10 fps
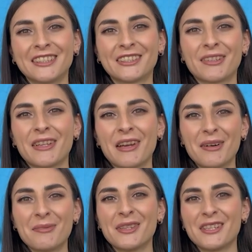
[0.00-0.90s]
So they
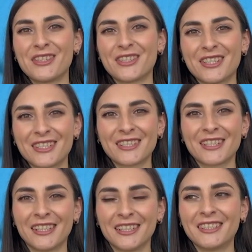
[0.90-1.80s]
opened the church
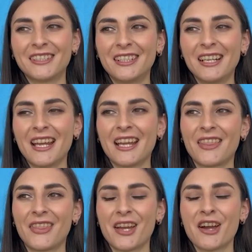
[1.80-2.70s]
calendar,
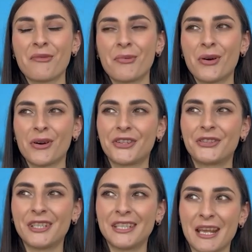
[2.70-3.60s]
and there were
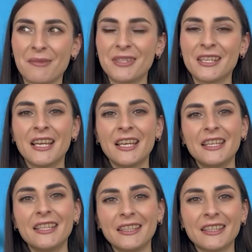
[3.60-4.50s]
three names:
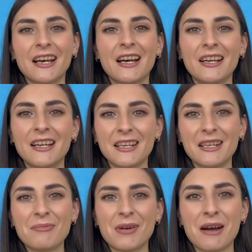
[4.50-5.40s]
Ina,
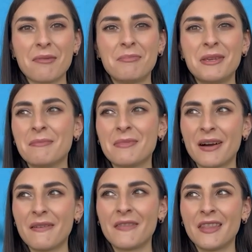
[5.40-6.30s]
Rima, Pima.